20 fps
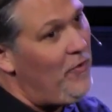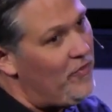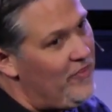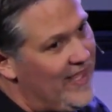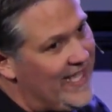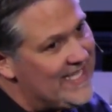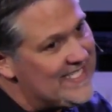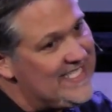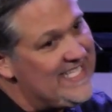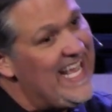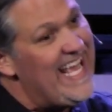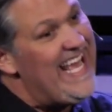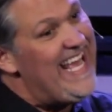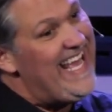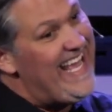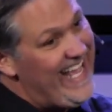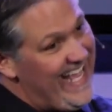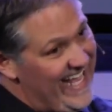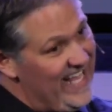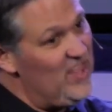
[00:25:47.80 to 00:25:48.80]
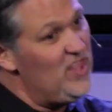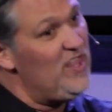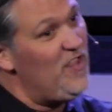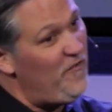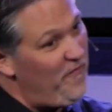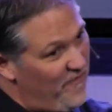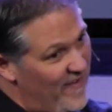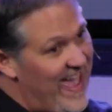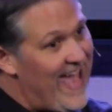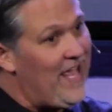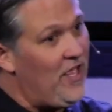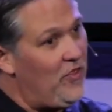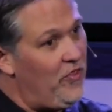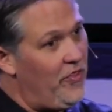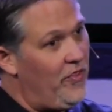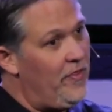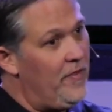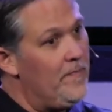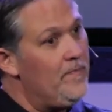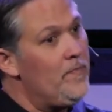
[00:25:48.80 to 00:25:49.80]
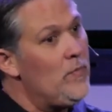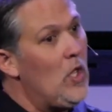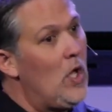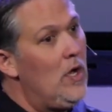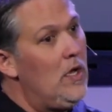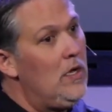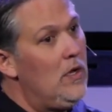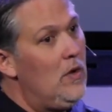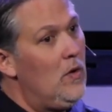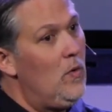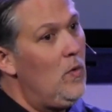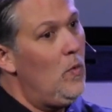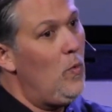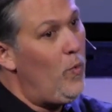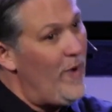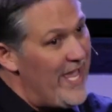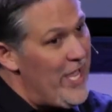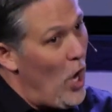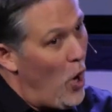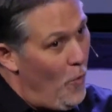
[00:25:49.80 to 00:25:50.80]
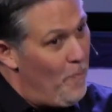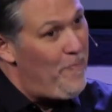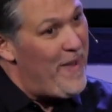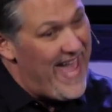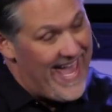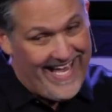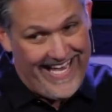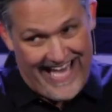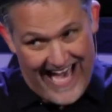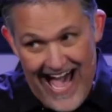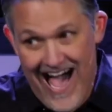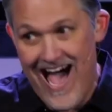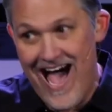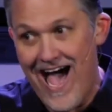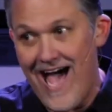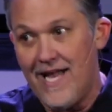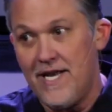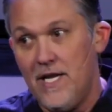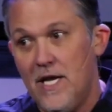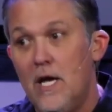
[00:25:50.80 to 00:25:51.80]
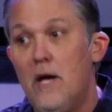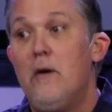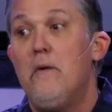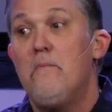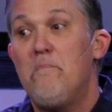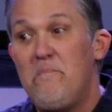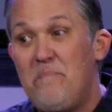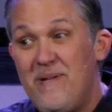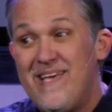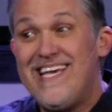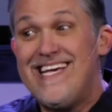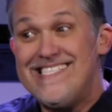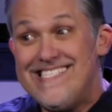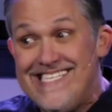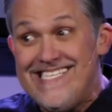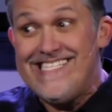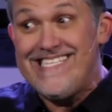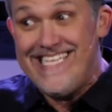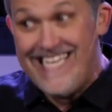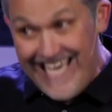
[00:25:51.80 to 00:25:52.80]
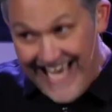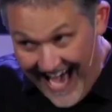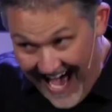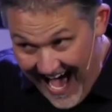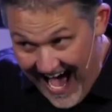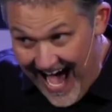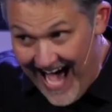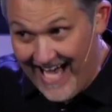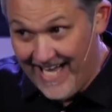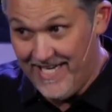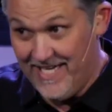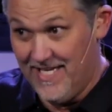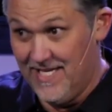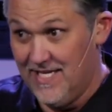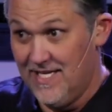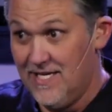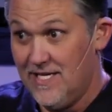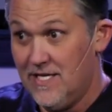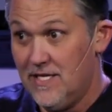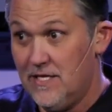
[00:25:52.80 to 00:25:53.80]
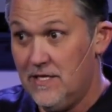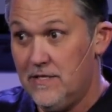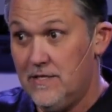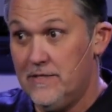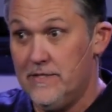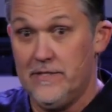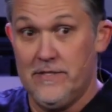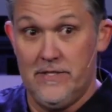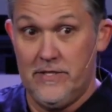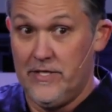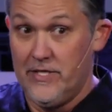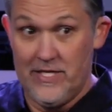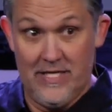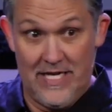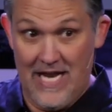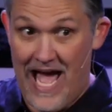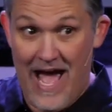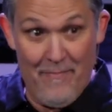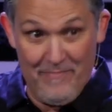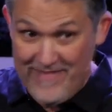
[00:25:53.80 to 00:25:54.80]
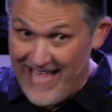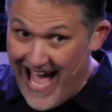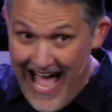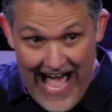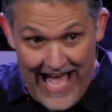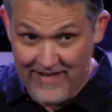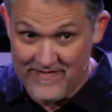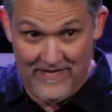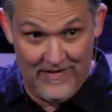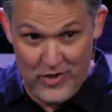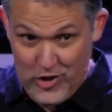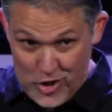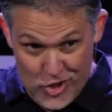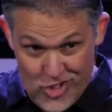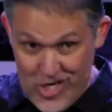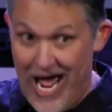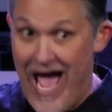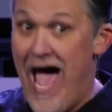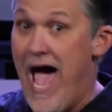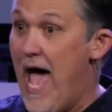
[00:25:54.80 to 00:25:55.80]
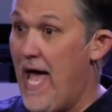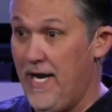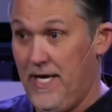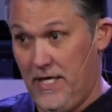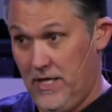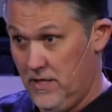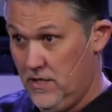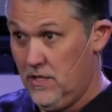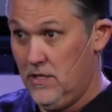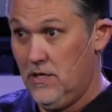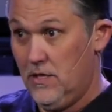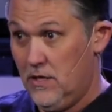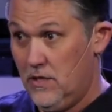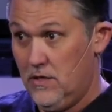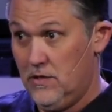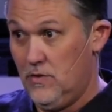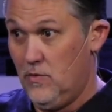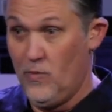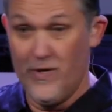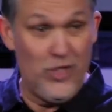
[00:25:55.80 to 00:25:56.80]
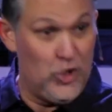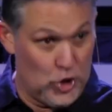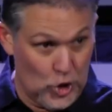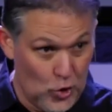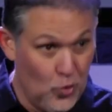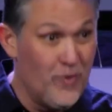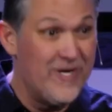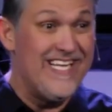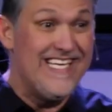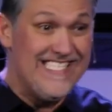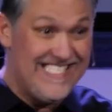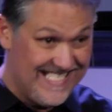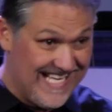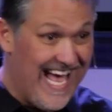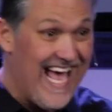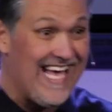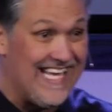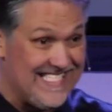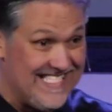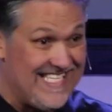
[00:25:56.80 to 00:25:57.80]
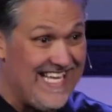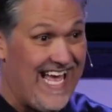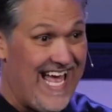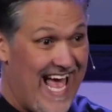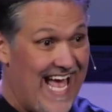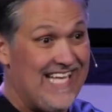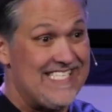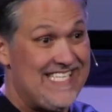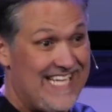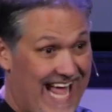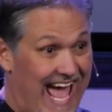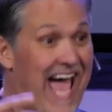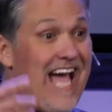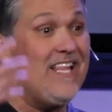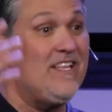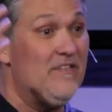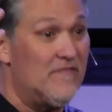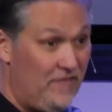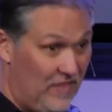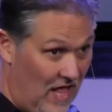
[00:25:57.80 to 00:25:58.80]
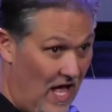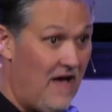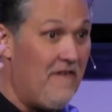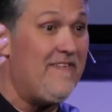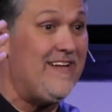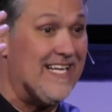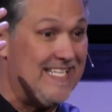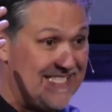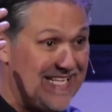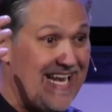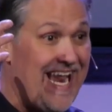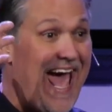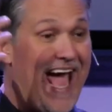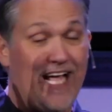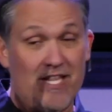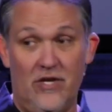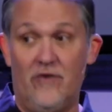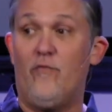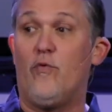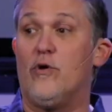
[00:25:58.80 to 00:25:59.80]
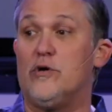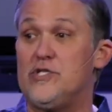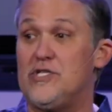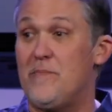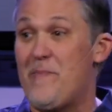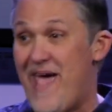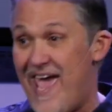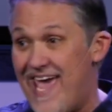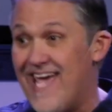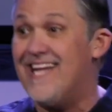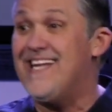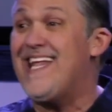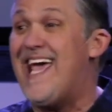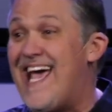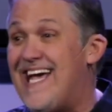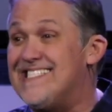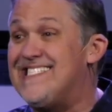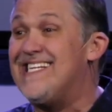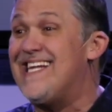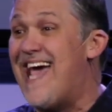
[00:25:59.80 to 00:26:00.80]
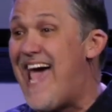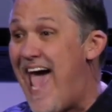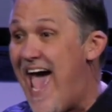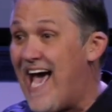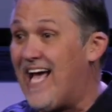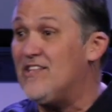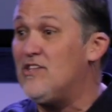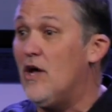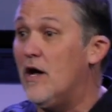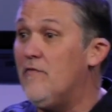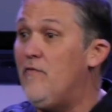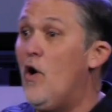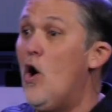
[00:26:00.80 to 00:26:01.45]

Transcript: this. In the faith, we obey God because he's God. And I'm not, and you're not. And we do what he says as an act of love and as an act of worship and as an act of